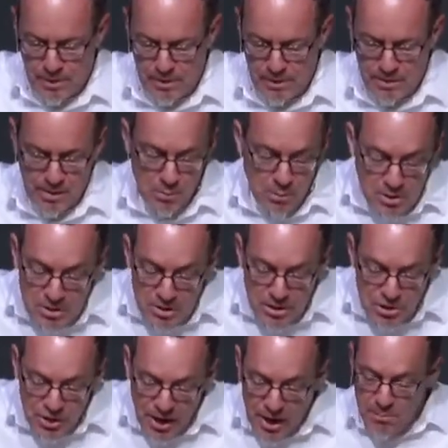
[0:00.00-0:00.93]
He wasn't
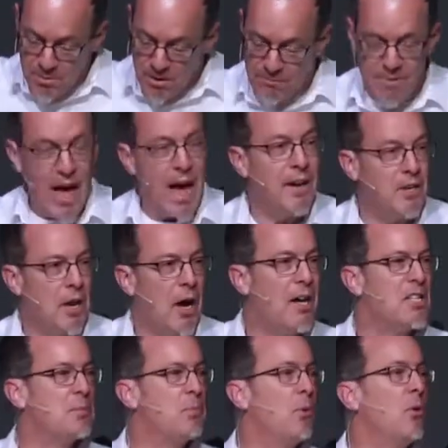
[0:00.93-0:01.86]
ashamed of that
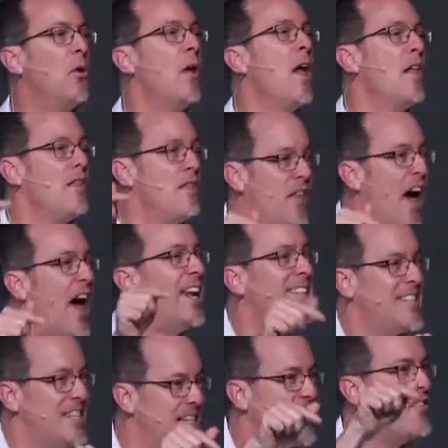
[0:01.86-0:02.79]
gospel that
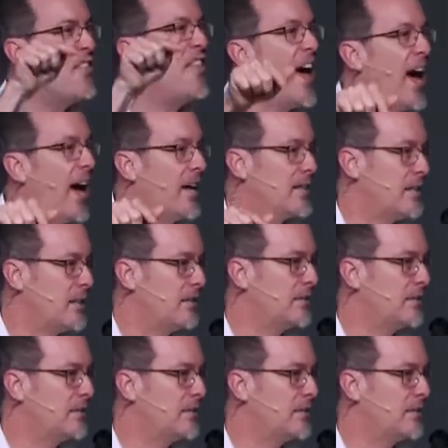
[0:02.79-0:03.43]
did that.